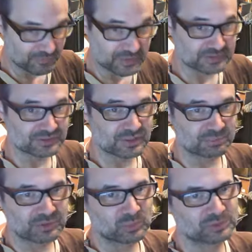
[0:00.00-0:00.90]
feel
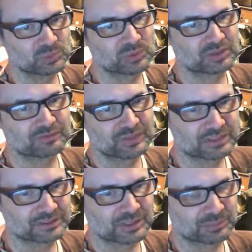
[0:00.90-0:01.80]
something when you want to
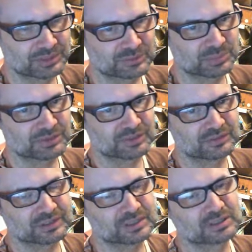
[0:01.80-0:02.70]
feel something
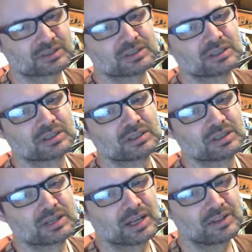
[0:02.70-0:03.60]
specific
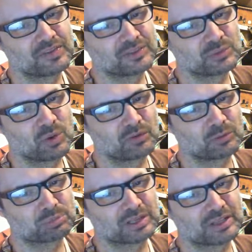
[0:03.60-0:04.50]
and then you
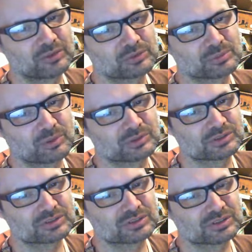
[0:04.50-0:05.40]
overplay those
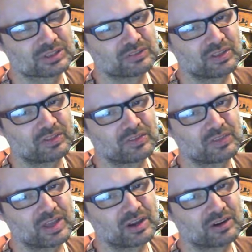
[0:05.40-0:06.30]
emotions and then
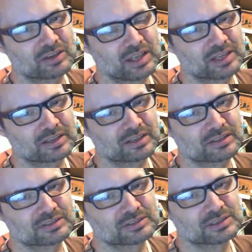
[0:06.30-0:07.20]
they are like
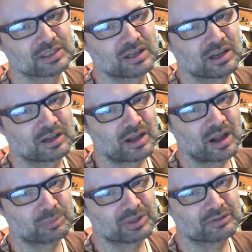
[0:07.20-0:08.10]
a, a
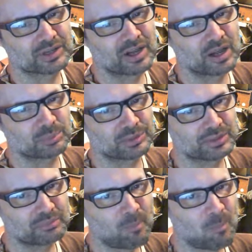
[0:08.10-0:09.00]
copy of a copy